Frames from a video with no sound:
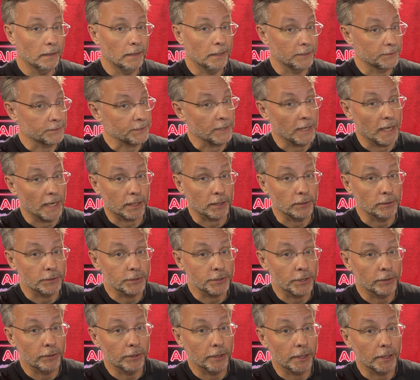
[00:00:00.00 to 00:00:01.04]
It's not going to
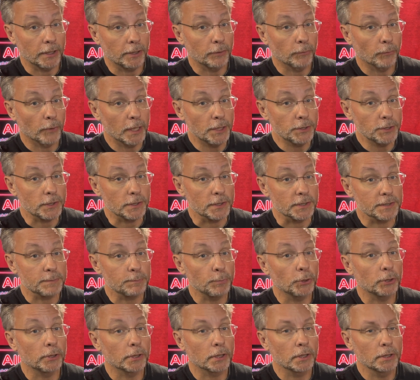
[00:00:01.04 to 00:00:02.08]
turn any wrenches,
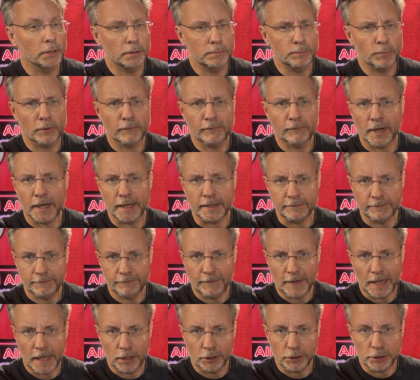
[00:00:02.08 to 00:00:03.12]
but it could provide
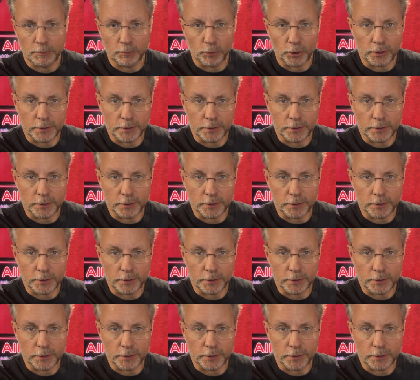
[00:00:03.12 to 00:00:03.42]
valuable